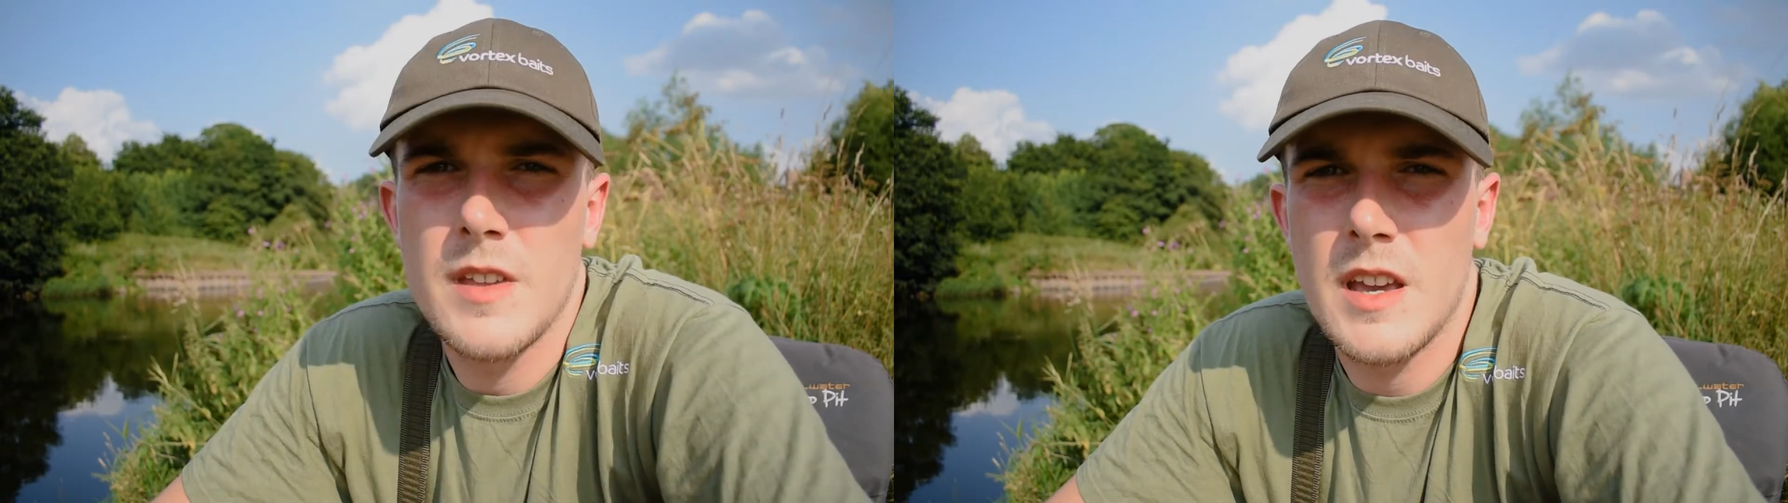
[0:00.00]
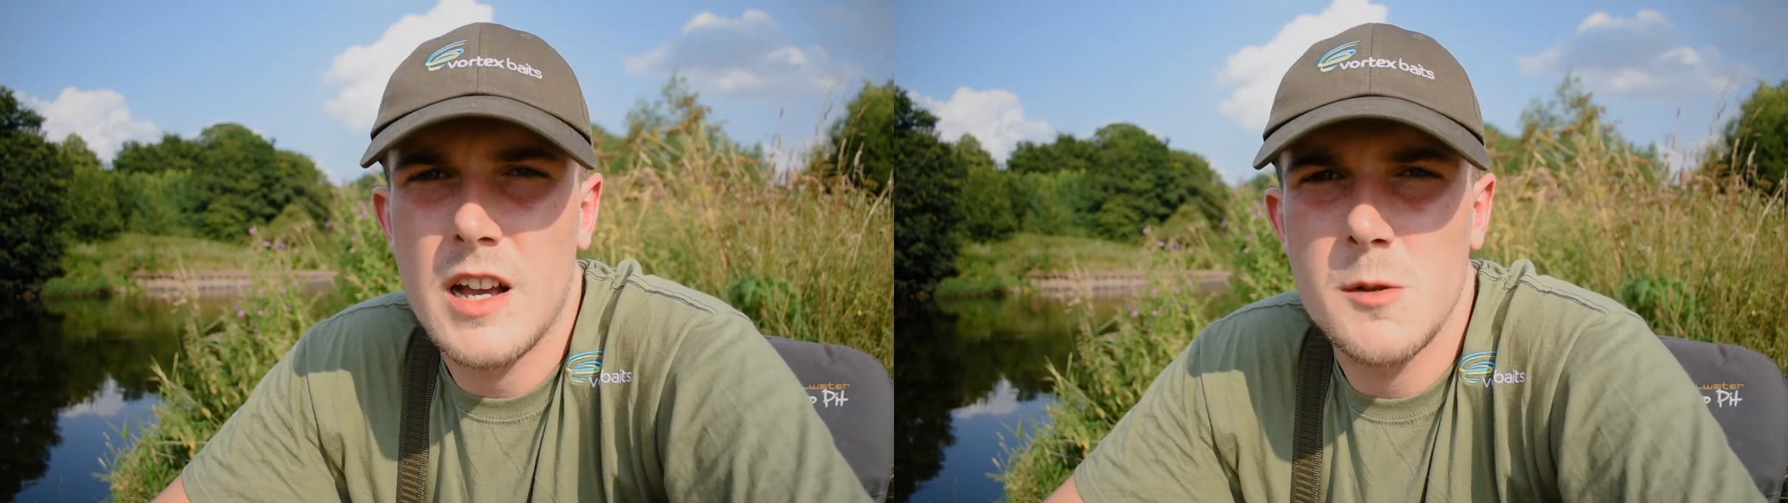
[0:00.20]

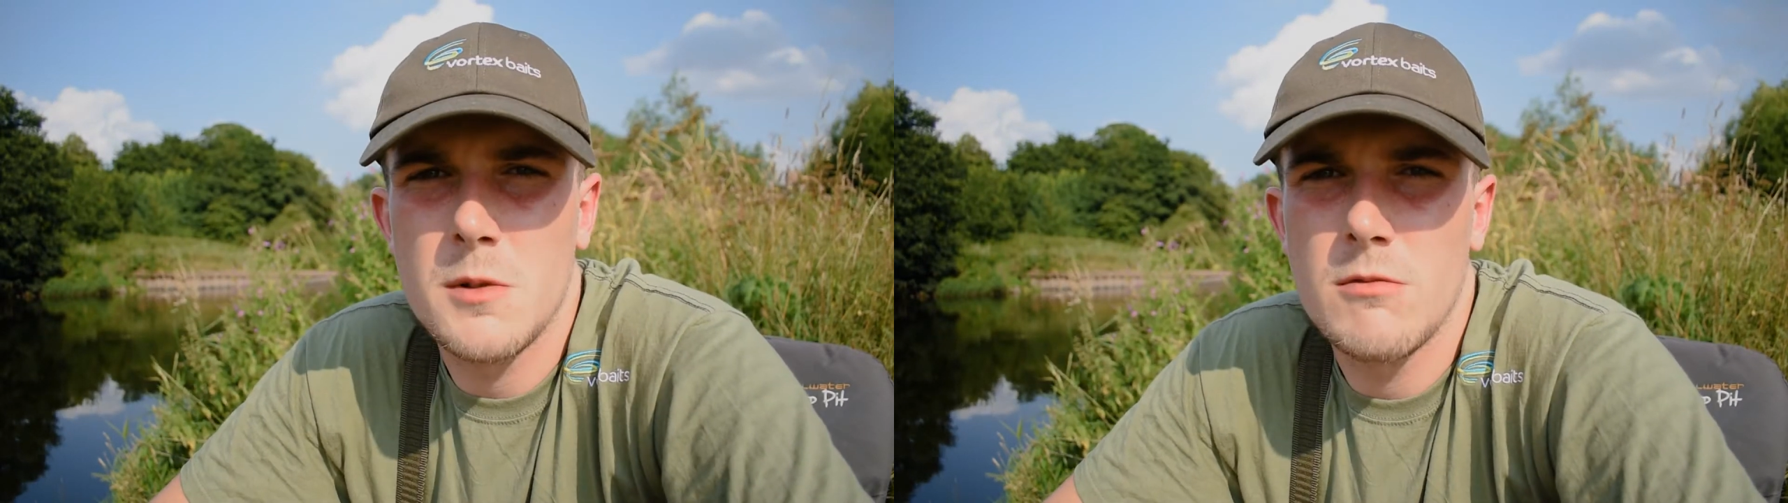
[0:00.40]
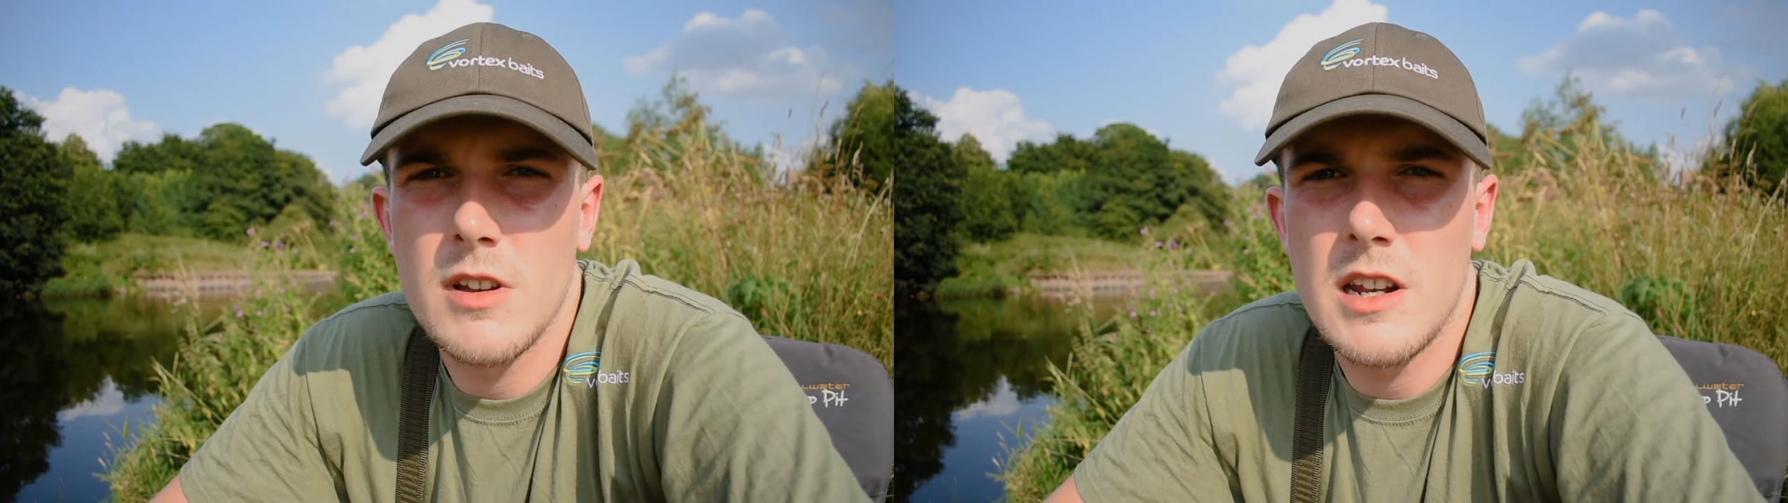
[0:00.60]
It has
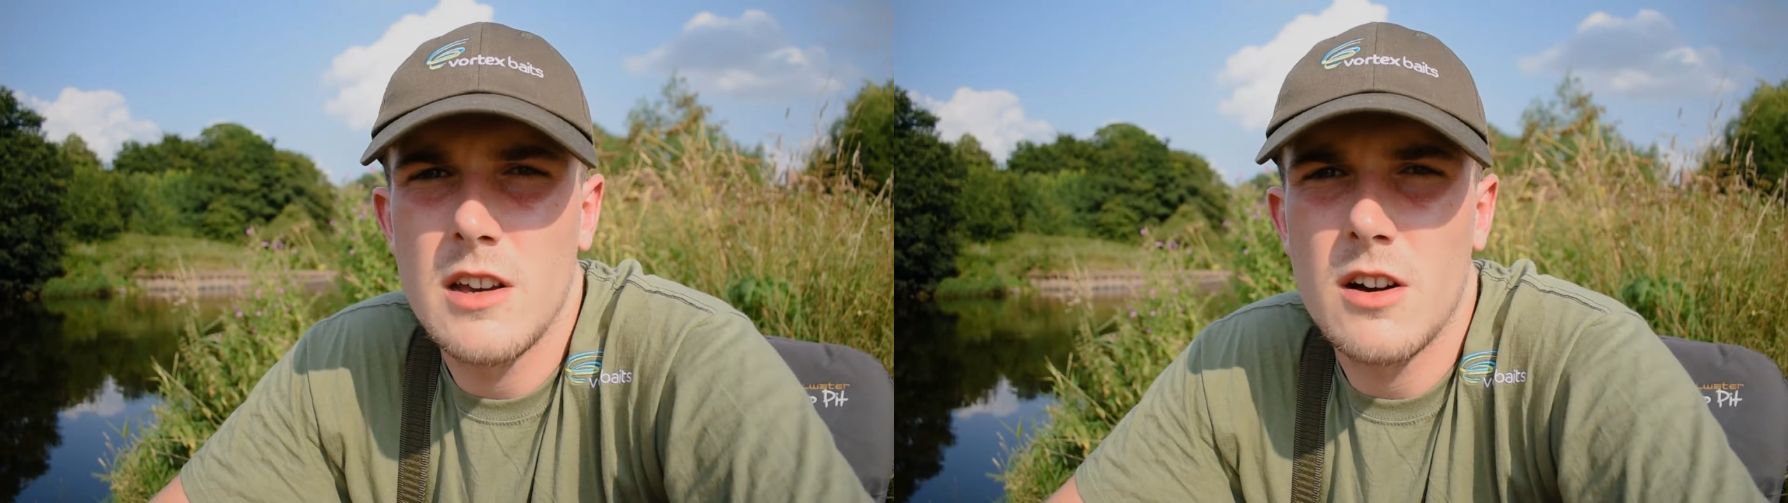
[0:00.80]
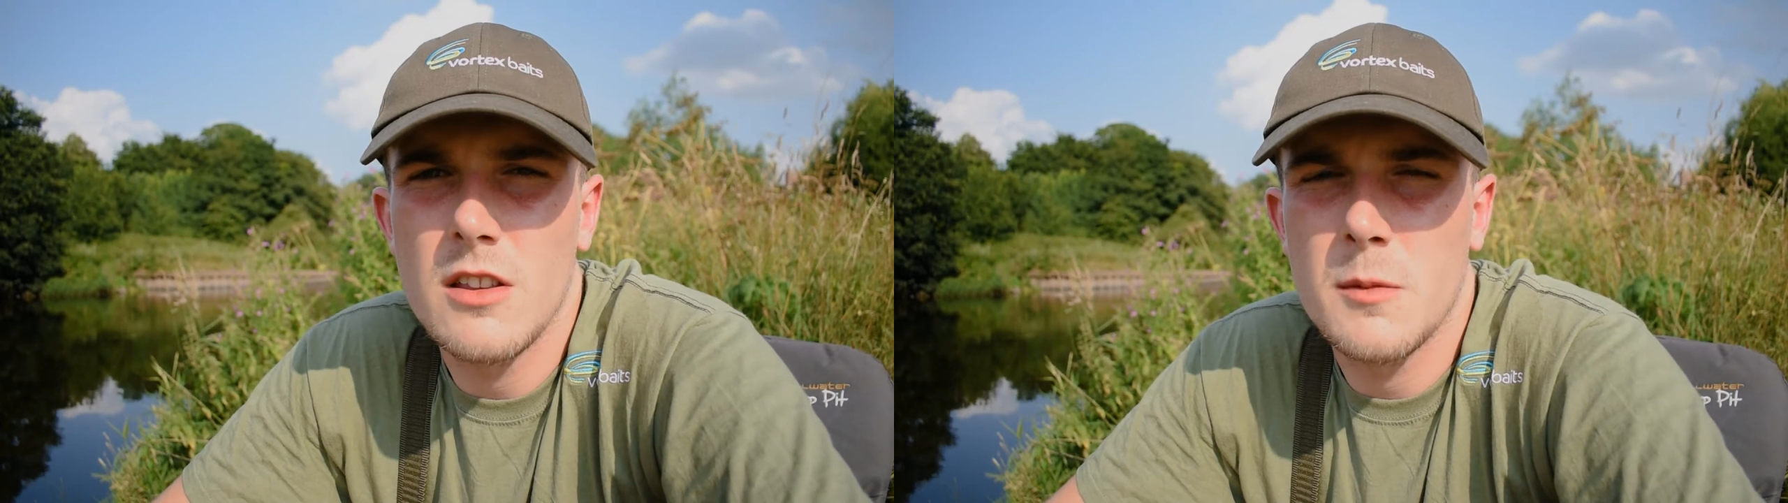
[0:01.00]
been really
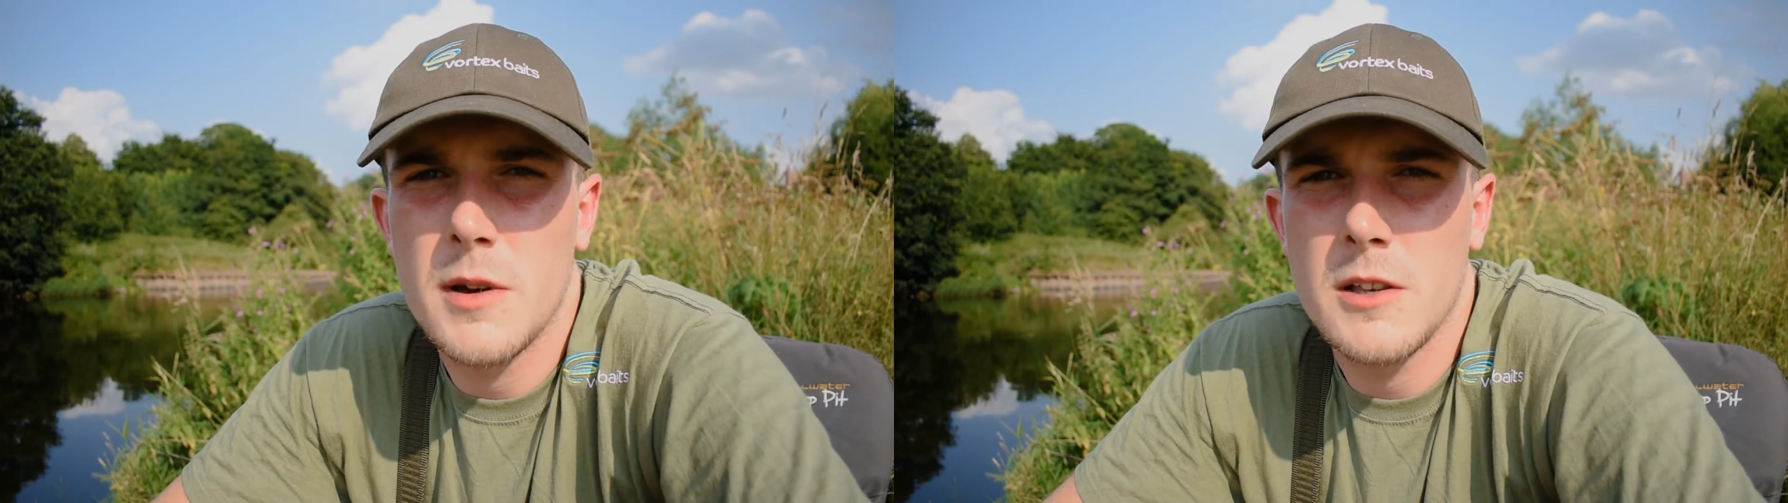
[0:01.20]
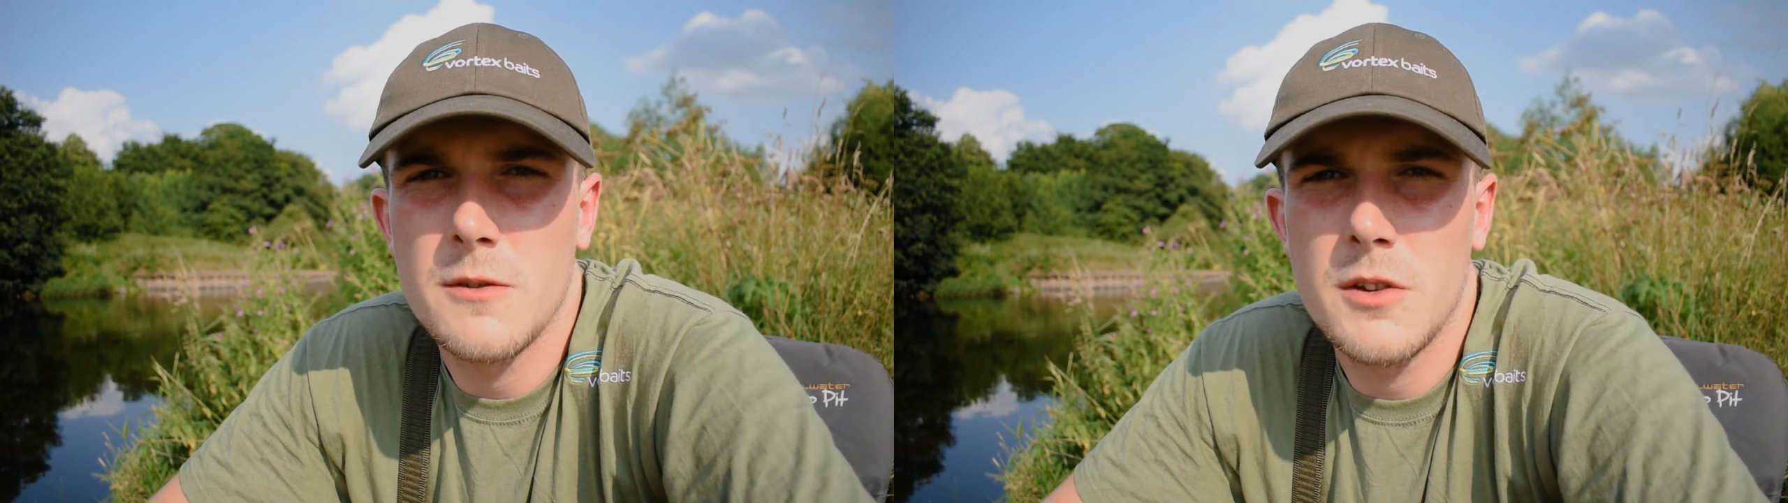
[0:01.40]
hot the
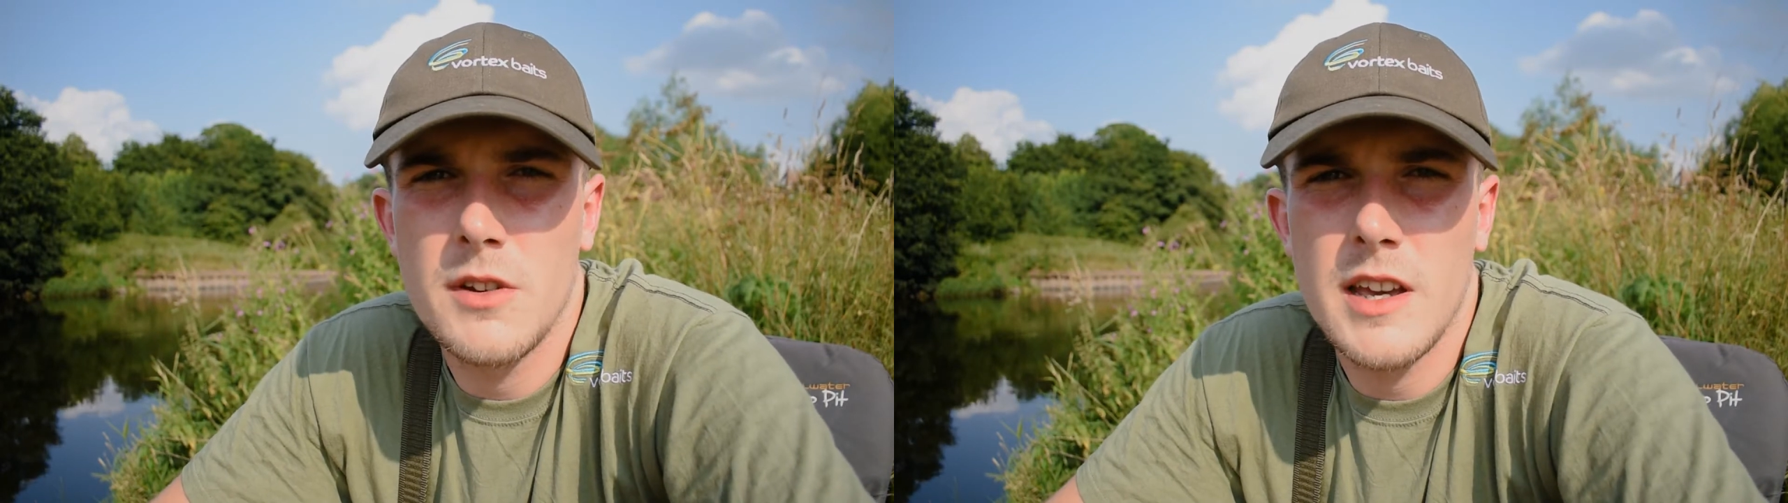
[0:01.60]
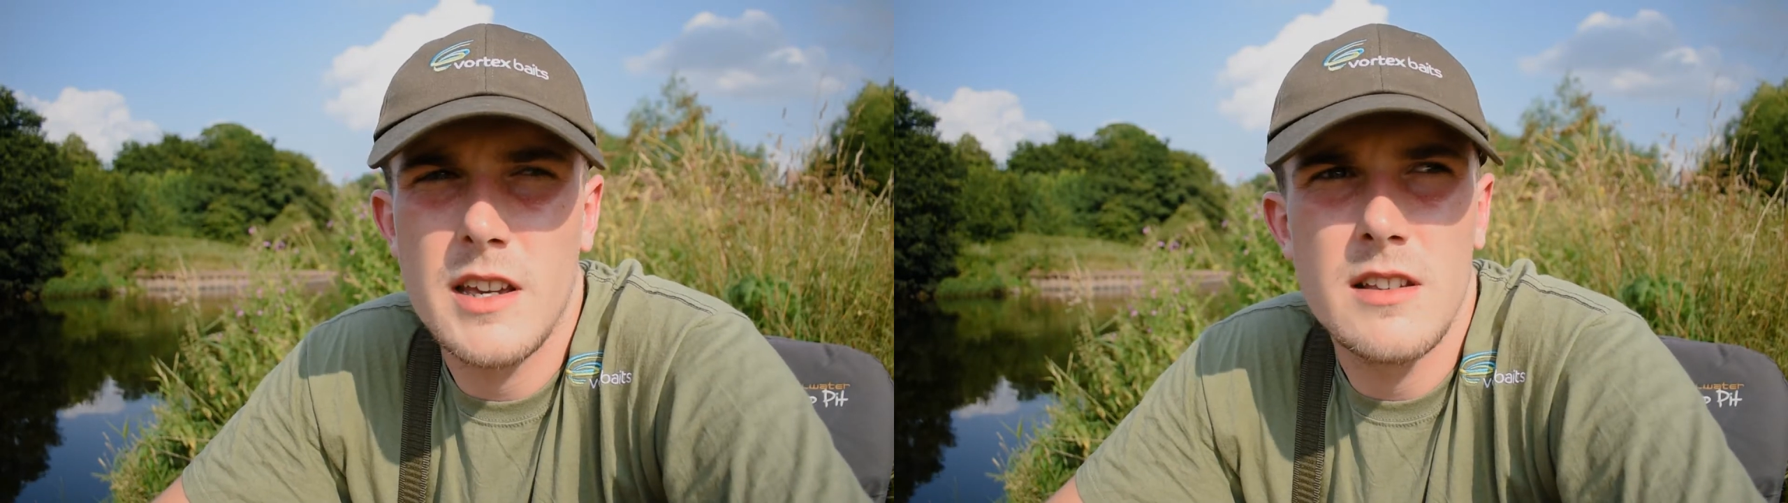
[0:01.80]
past few
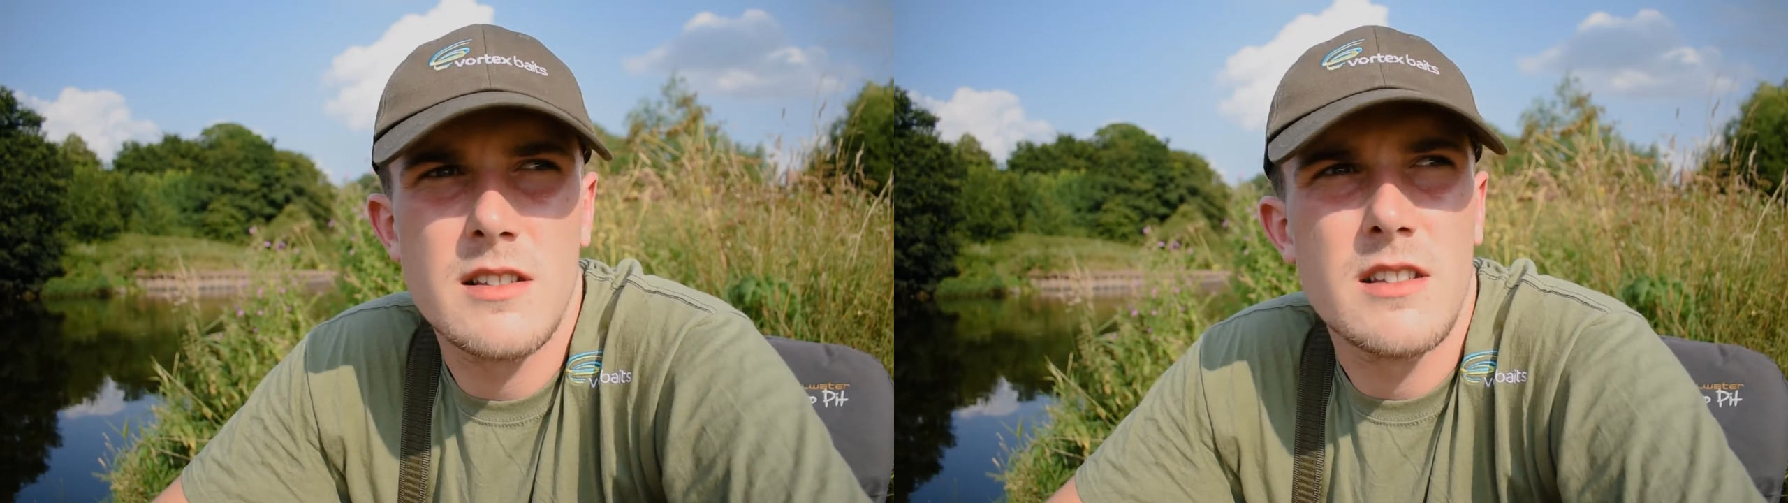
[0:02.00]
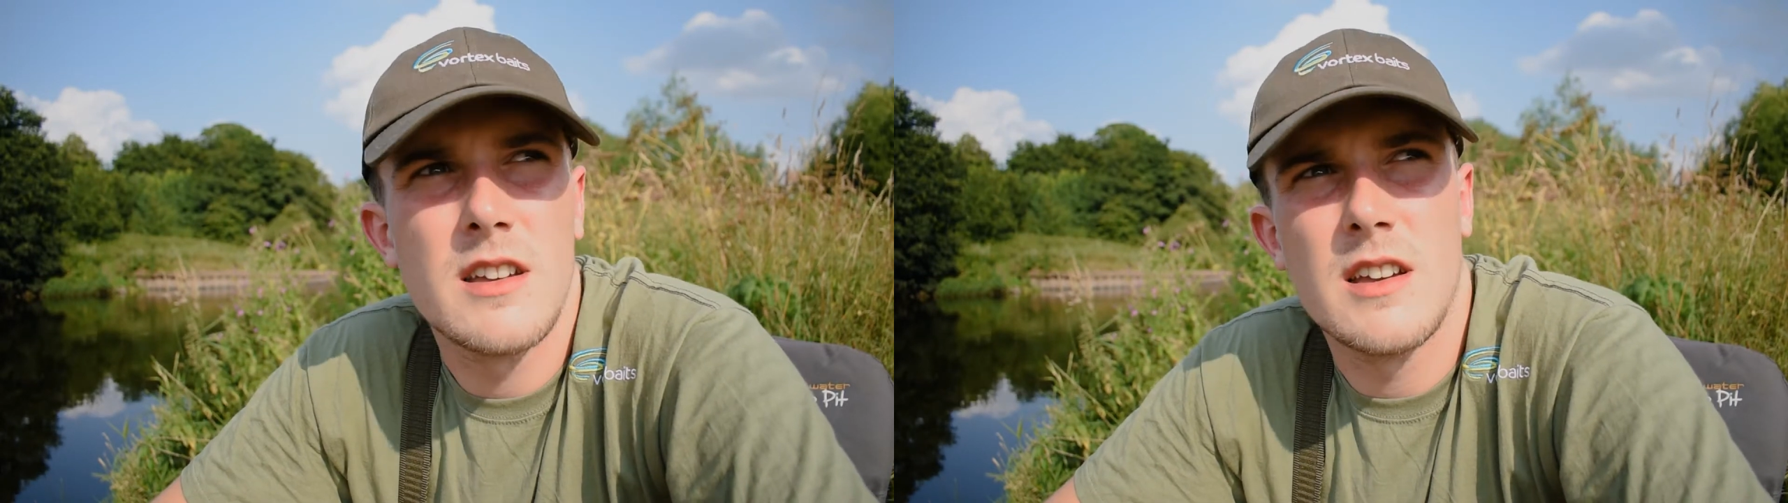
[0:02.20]
days,